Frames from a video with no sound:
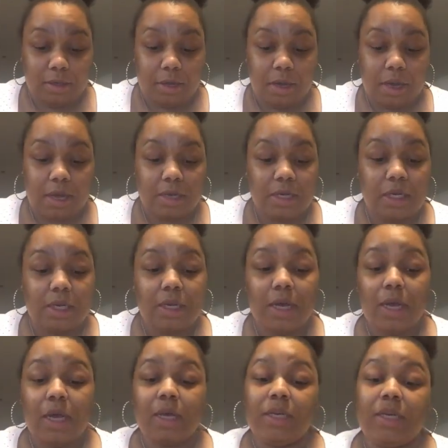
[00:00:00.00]
Okay, she
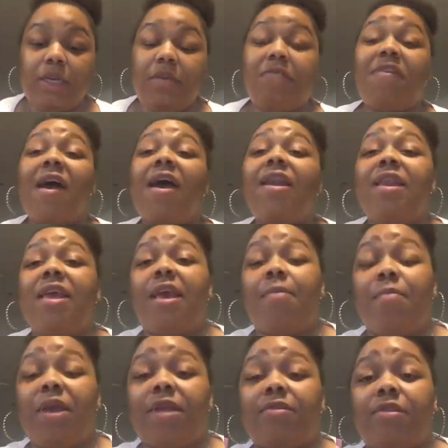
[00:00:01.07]
finally
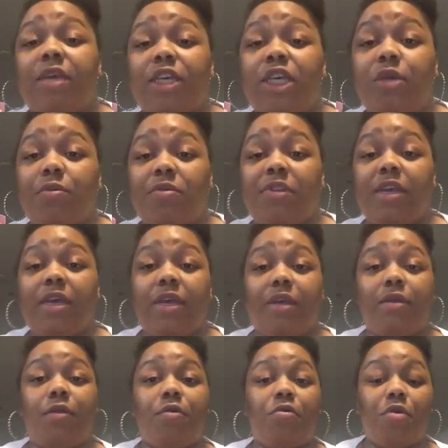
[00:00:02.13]
admits that she was
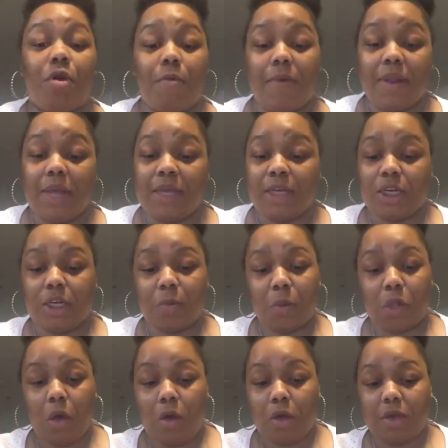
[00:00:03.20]
in a relationship
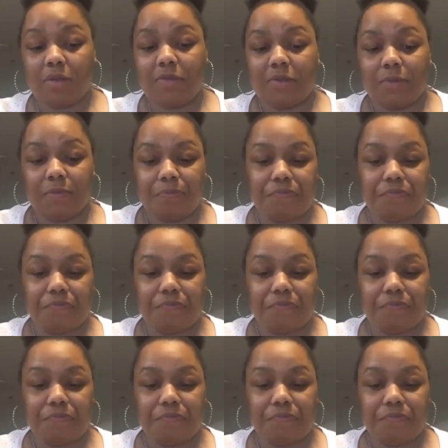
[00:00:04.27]
with August.